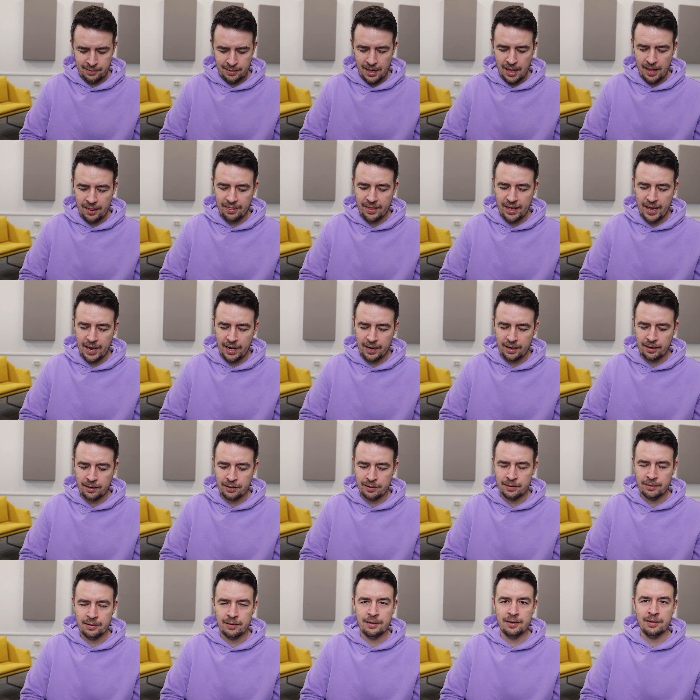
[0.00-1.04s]
And
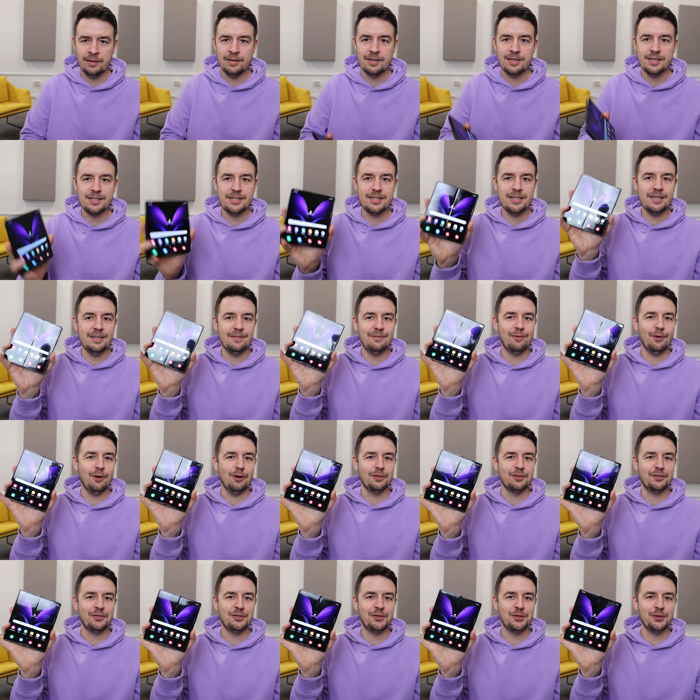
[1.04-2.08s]
then Z
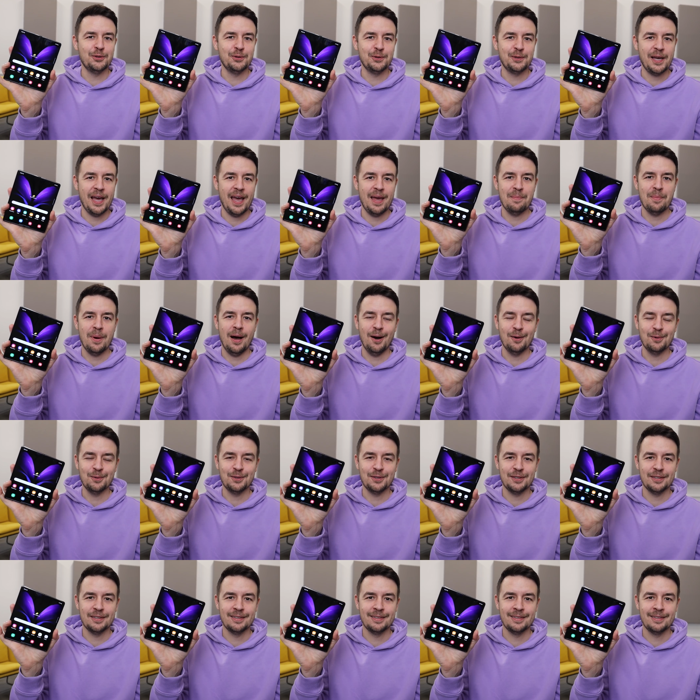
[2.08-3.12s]
Fold 2 came
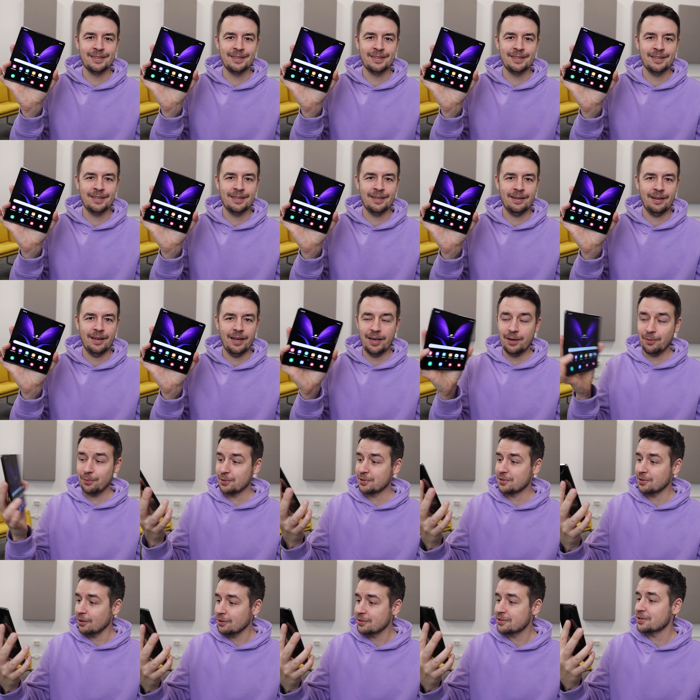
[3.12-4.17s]
out. And it
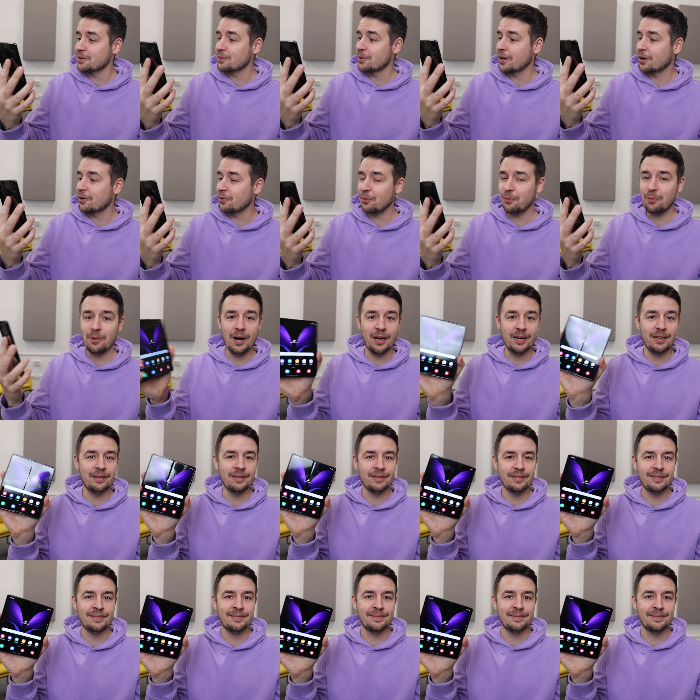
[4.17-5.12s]
was also a good one.